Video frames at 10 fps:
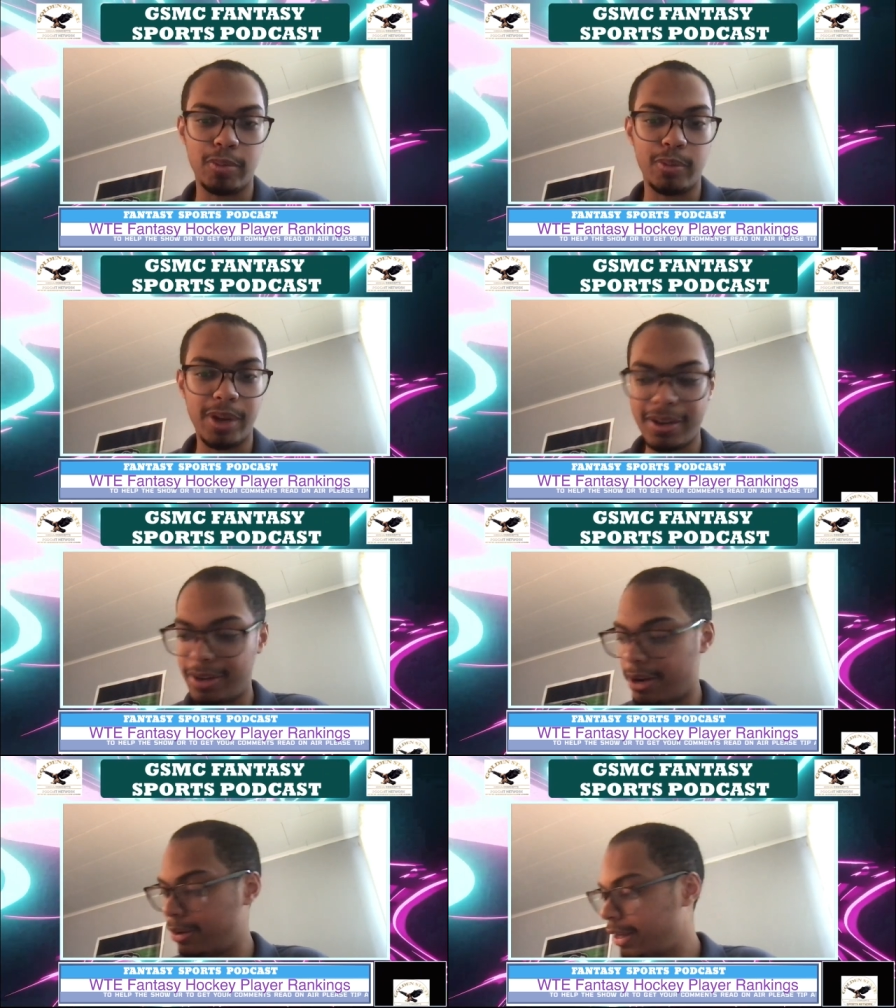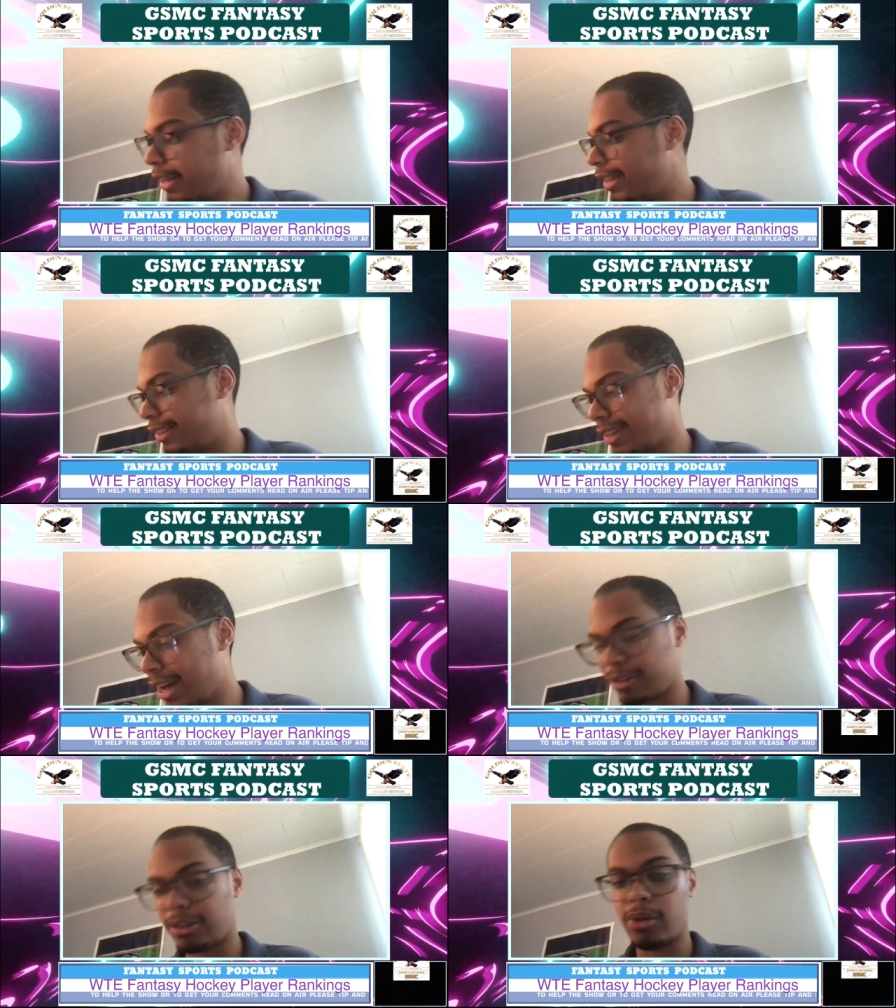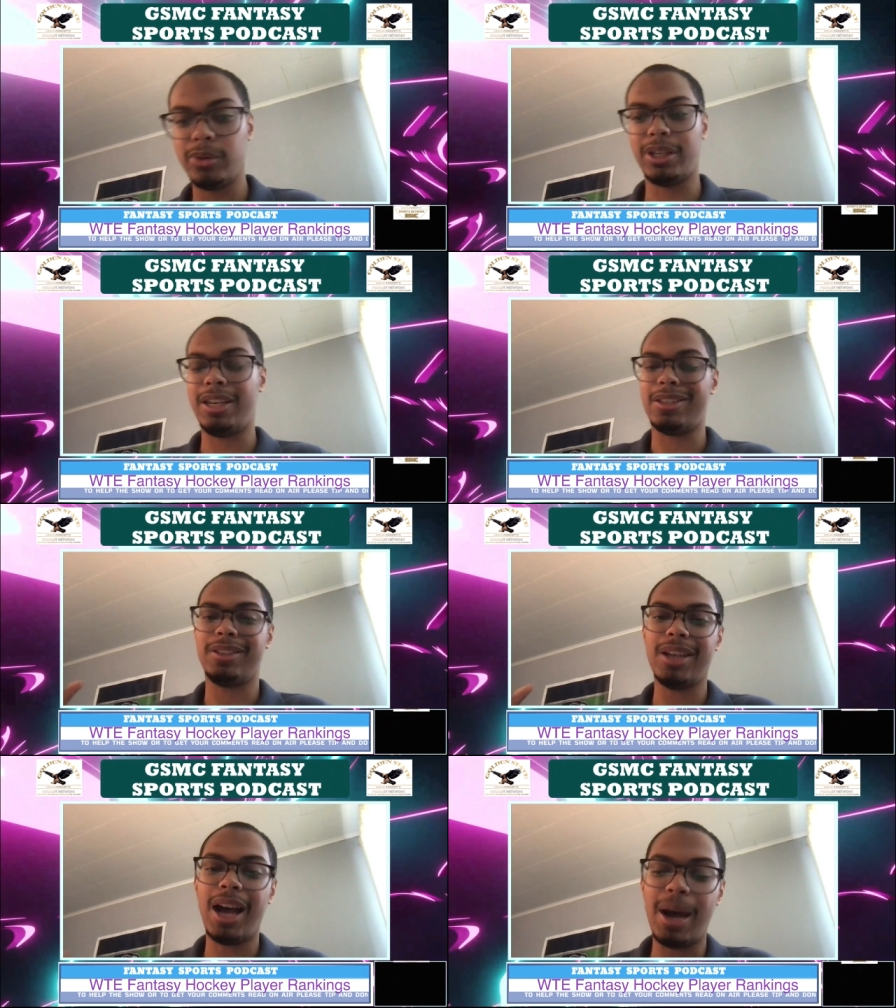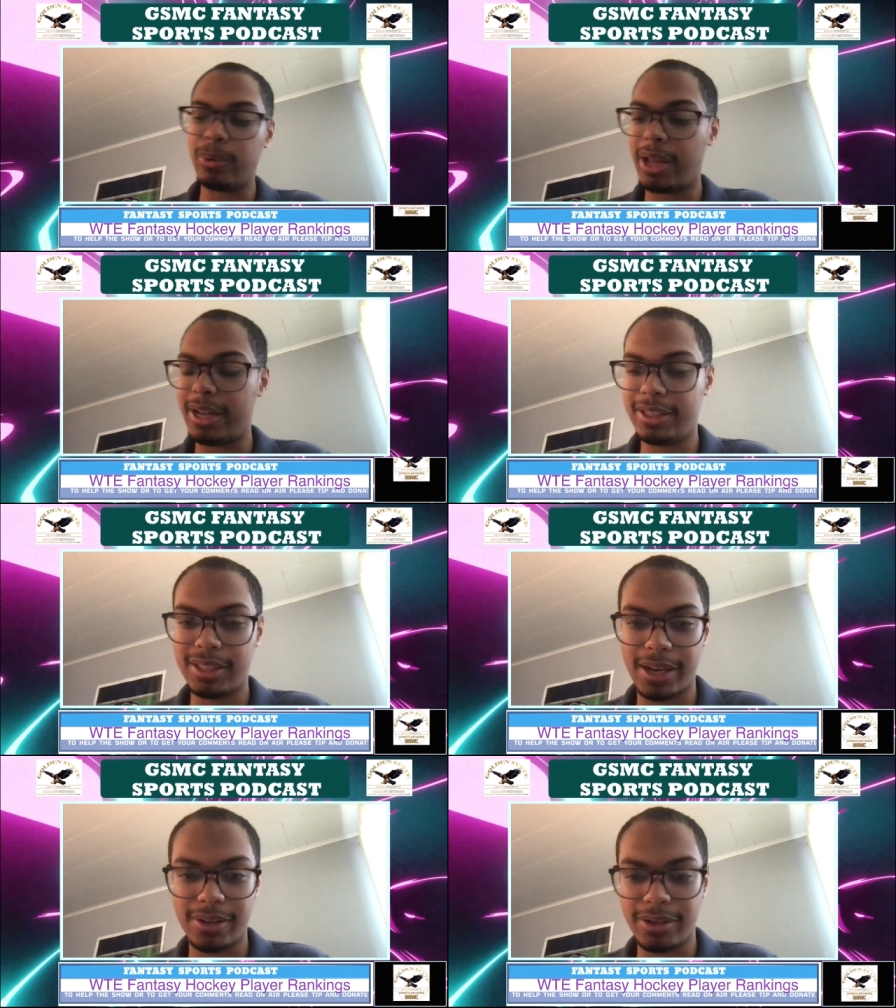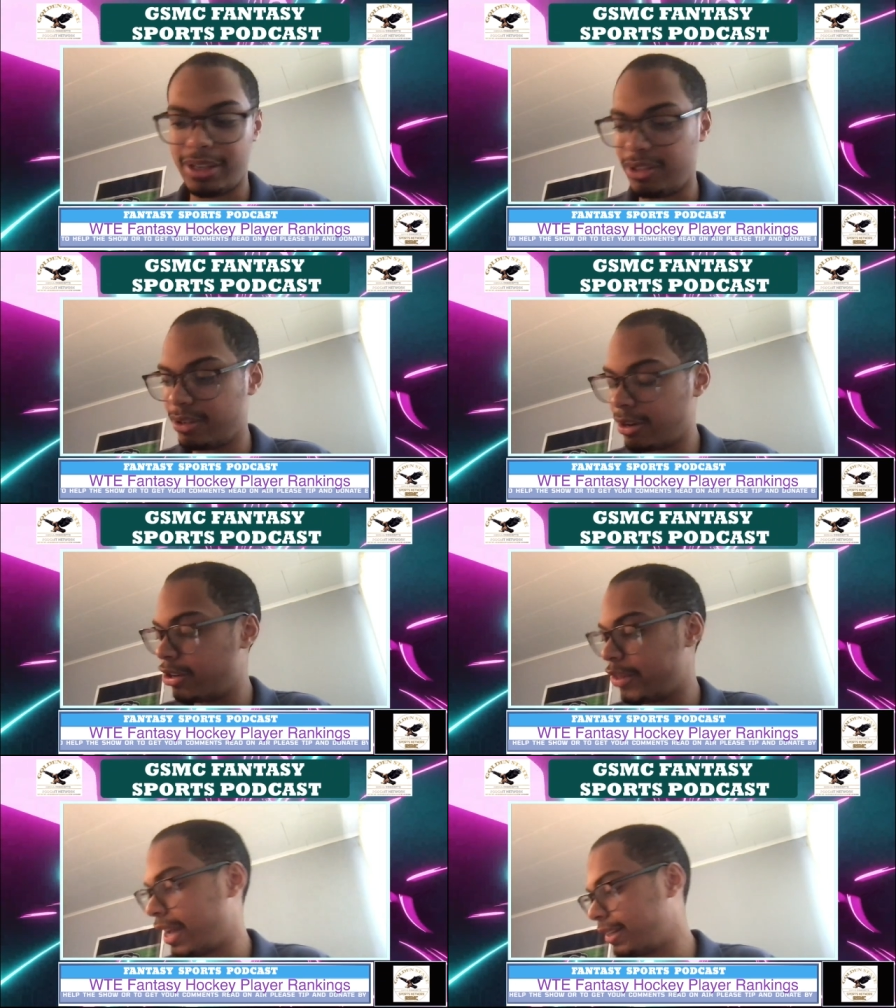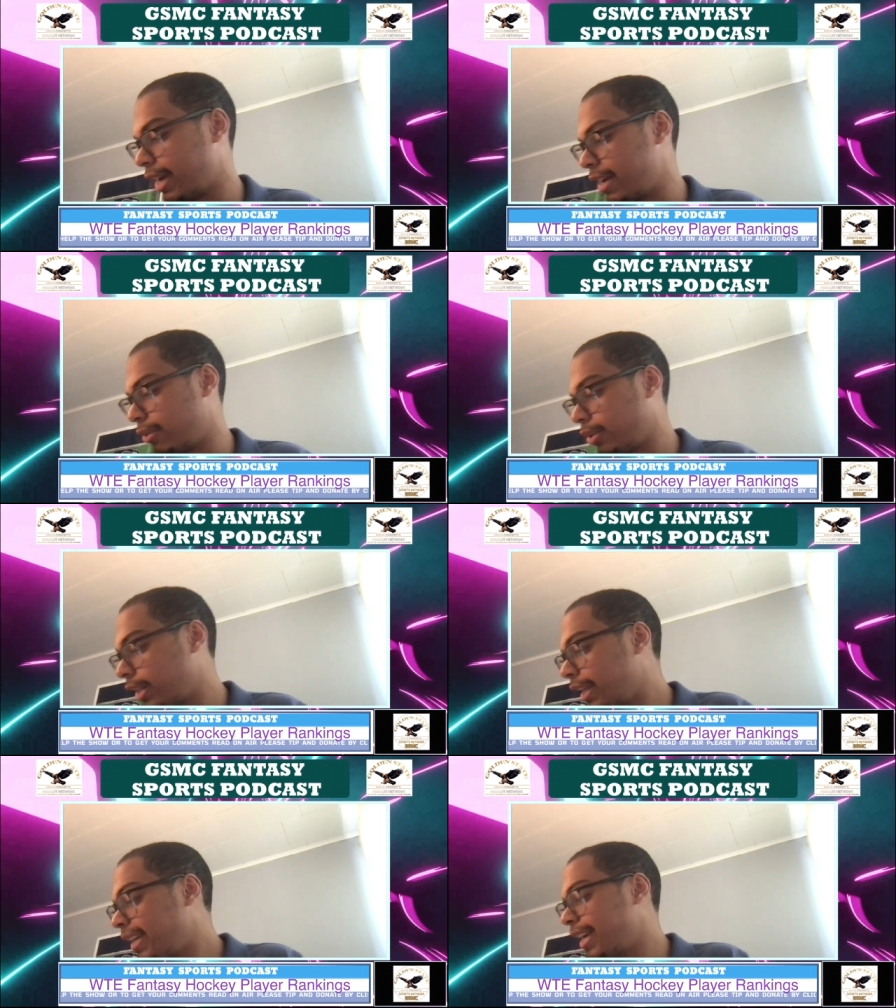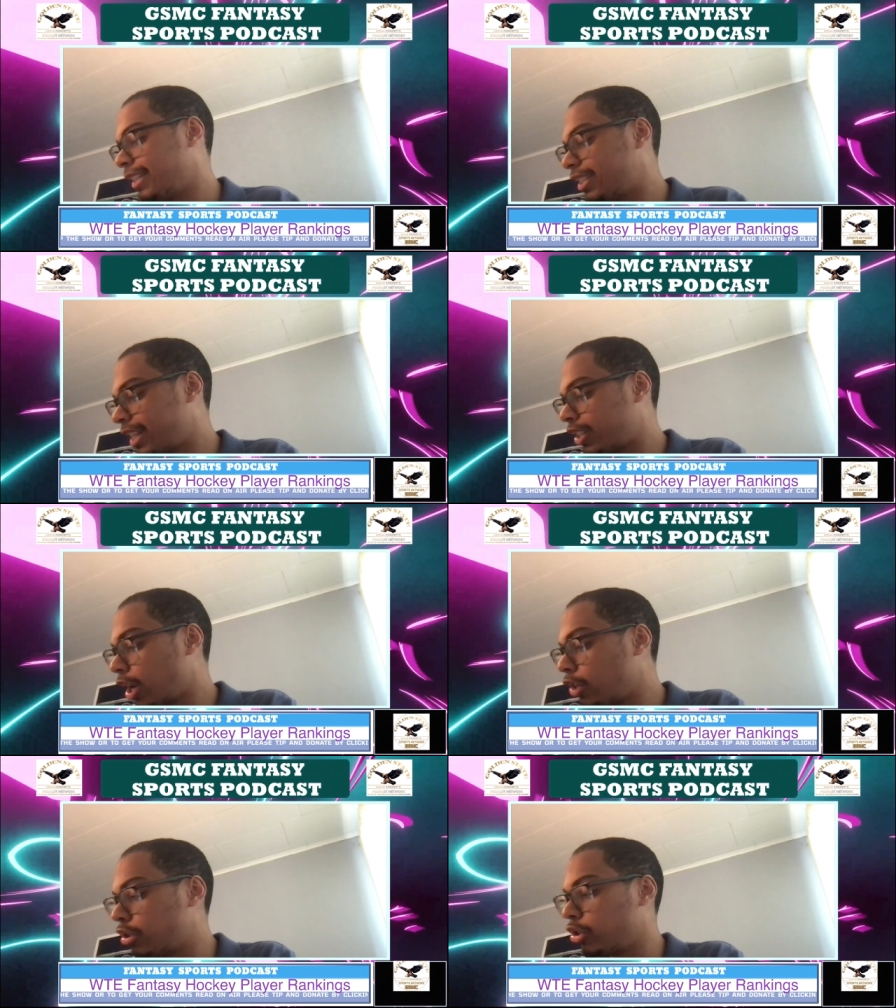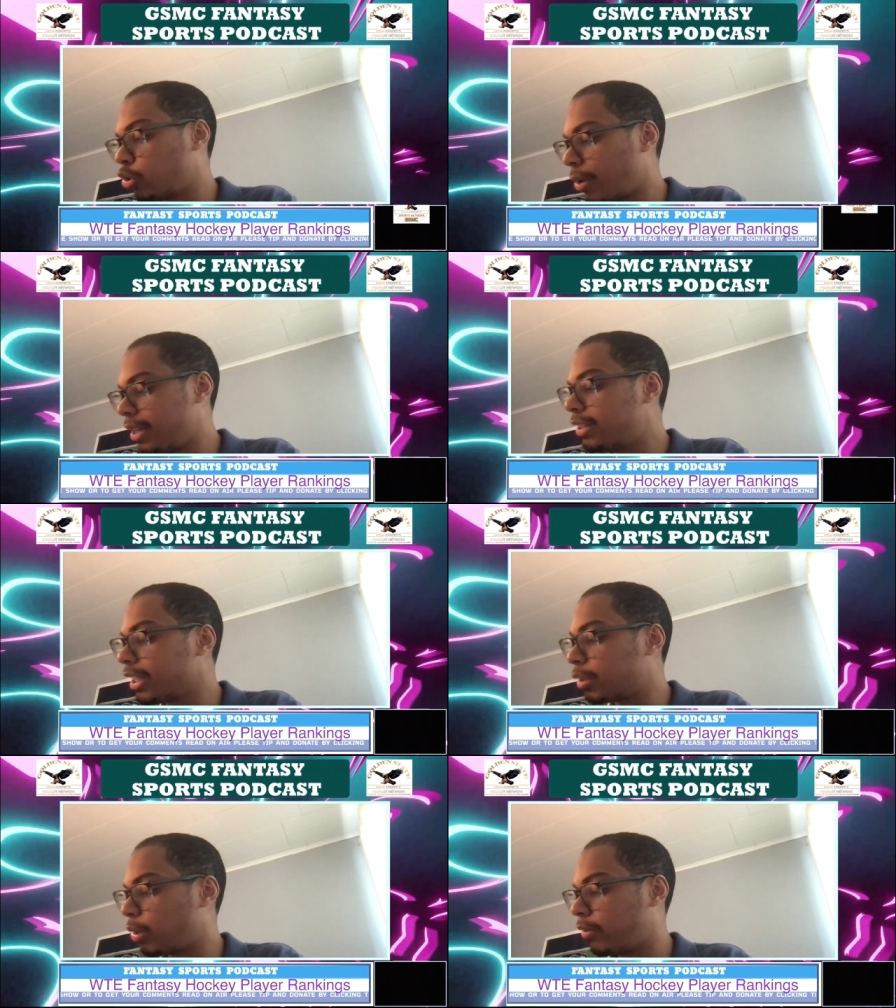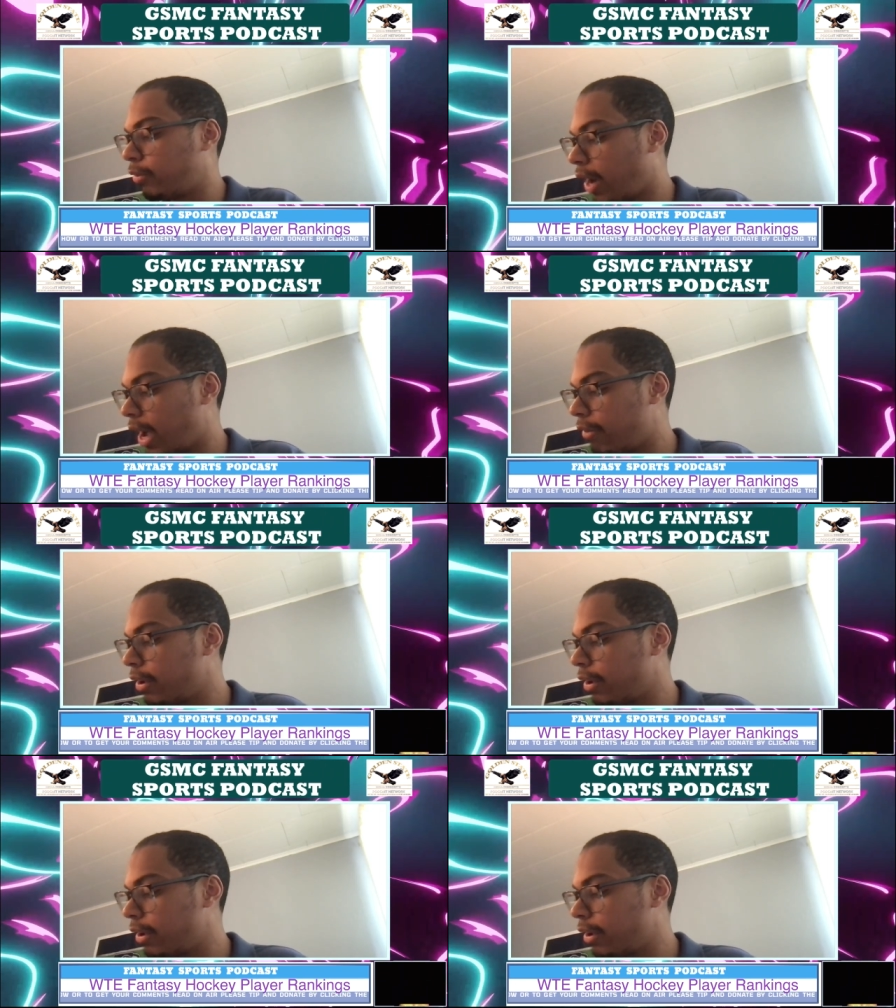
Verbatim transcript: window. It's not closing, and he's a top line center. He's earned that title. He had 626.5